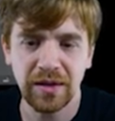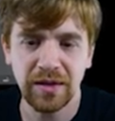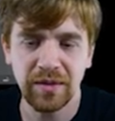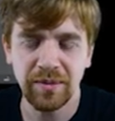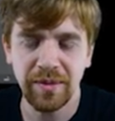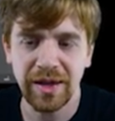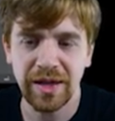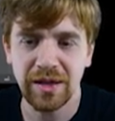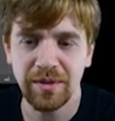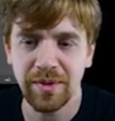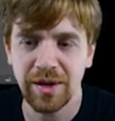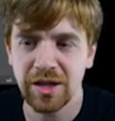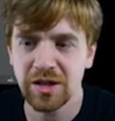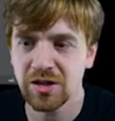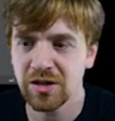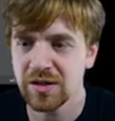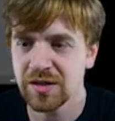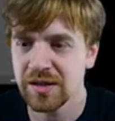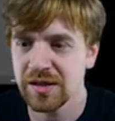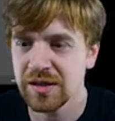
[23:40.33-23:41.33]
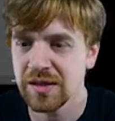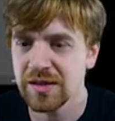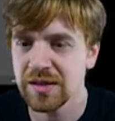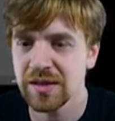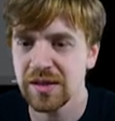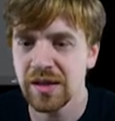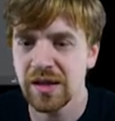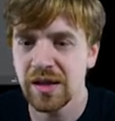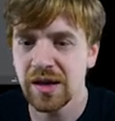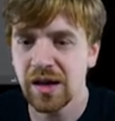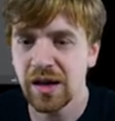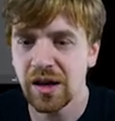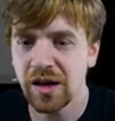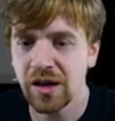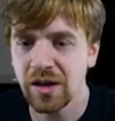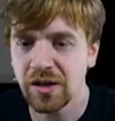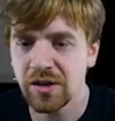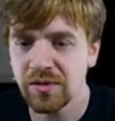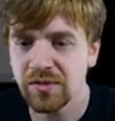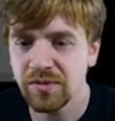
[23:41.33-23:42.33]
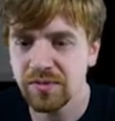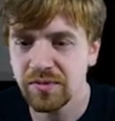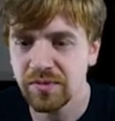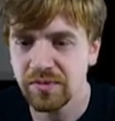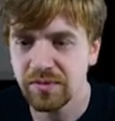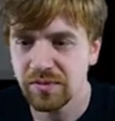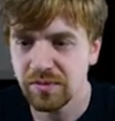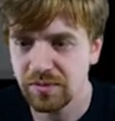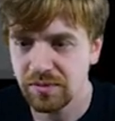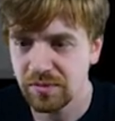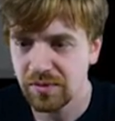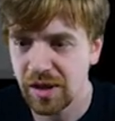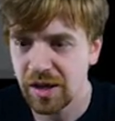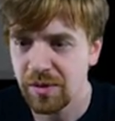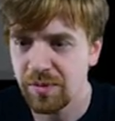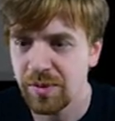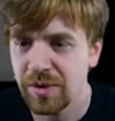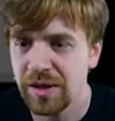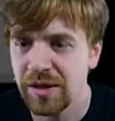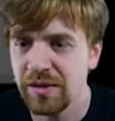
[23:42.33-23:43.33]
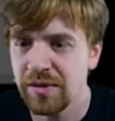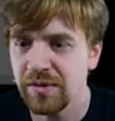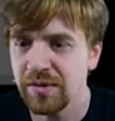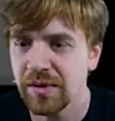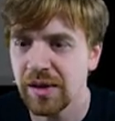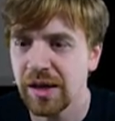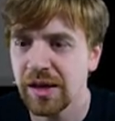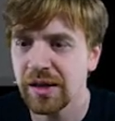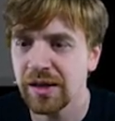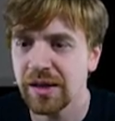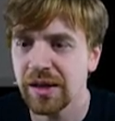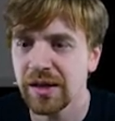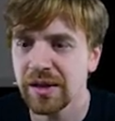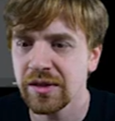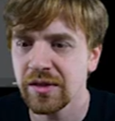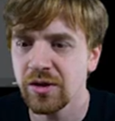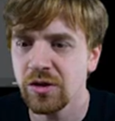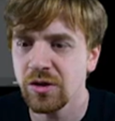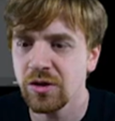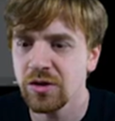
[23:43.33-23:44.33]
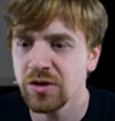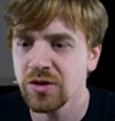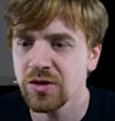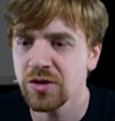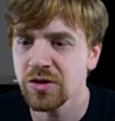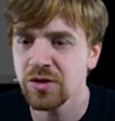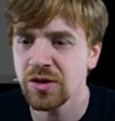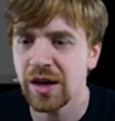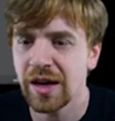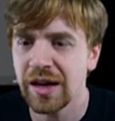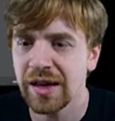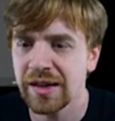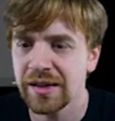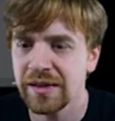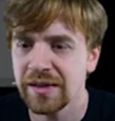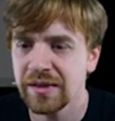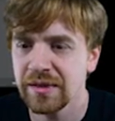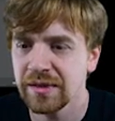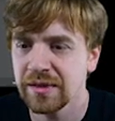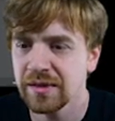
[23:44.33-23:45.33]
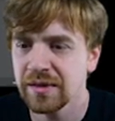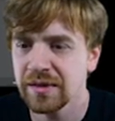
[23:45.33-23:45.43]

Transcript: my image on this, and maybe I can also add